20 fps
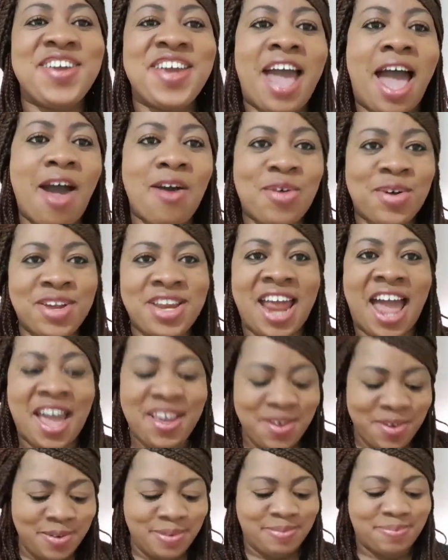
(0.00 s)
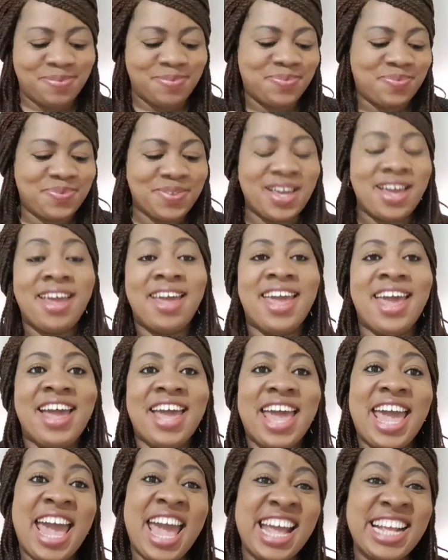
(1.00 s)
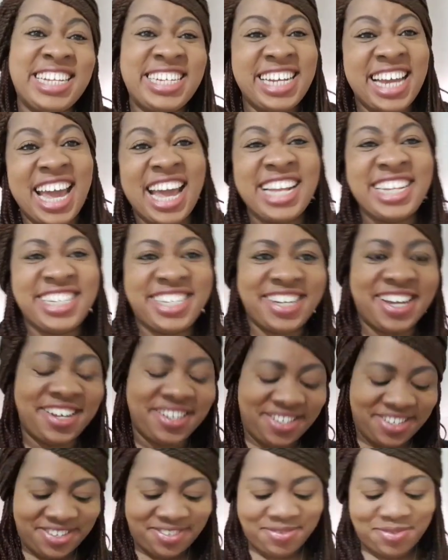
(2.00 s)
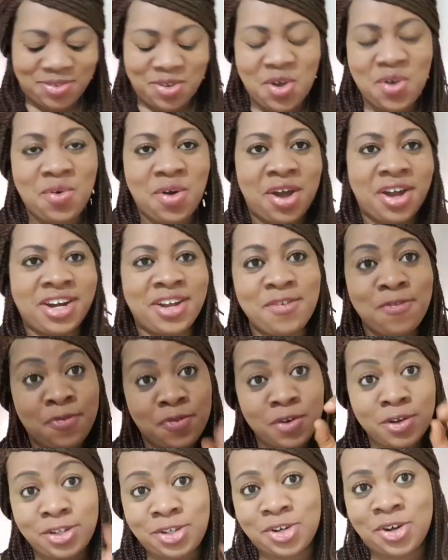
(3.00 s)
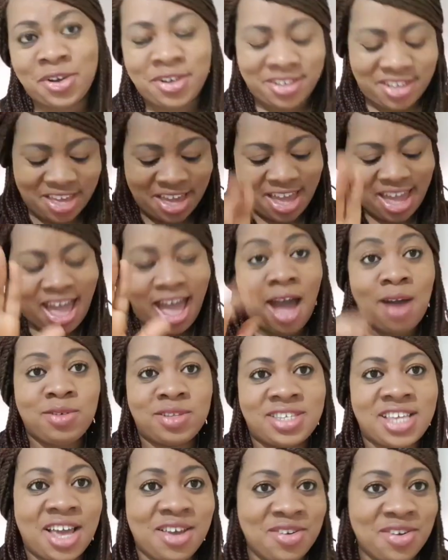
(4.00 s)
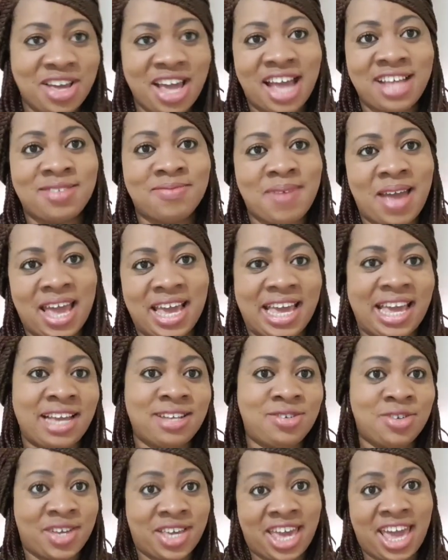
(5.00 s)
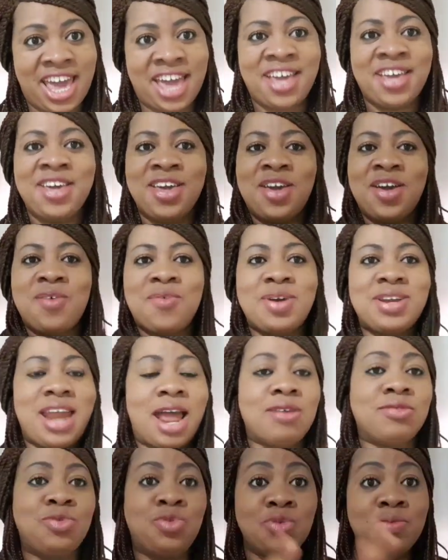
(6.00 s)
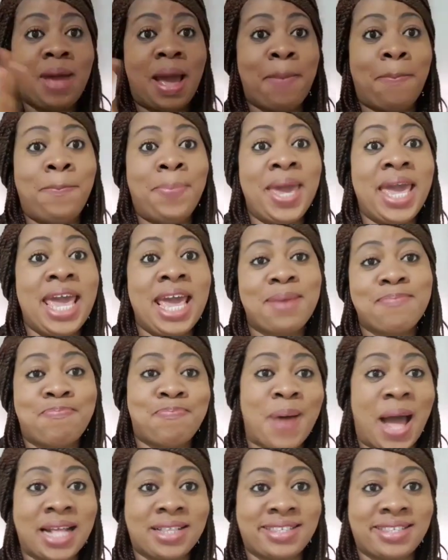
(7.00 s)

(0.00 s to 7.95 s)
Only, how old are you? Age. Don't worry, in future, I'll tell you guys my age, okay? When I will do my big